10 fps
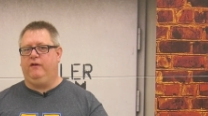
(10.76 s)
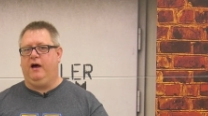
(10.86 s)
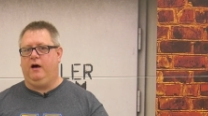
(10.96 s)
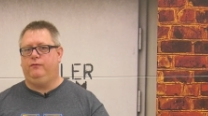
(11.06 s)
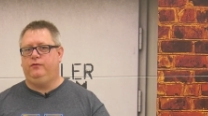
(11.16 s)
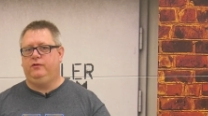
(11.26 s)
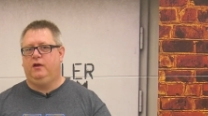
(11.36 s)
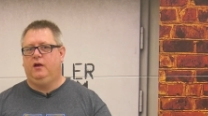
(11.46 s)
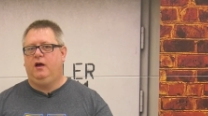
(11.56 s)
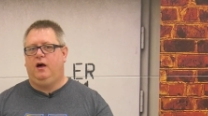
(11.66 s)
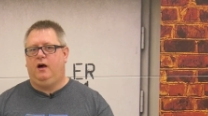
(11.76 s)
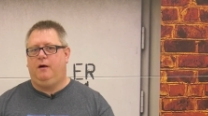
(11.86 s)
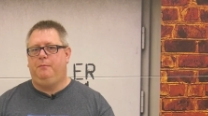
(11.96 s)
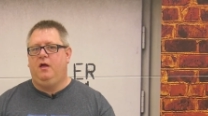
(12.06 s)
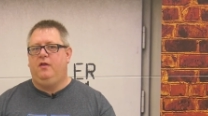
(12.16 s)
valves.
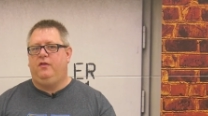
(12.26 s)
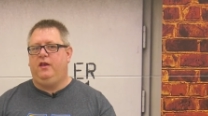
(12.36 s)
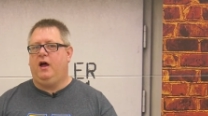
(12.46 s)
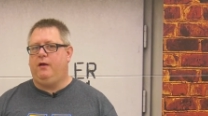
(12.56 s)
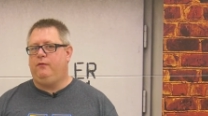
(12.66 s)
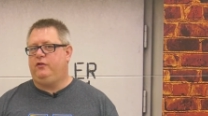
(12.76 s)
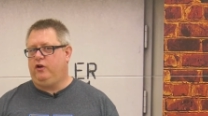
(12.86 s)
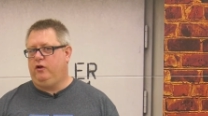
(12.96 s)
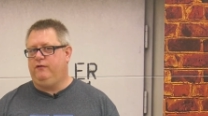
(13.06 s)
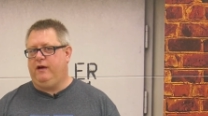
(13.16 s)
The non-return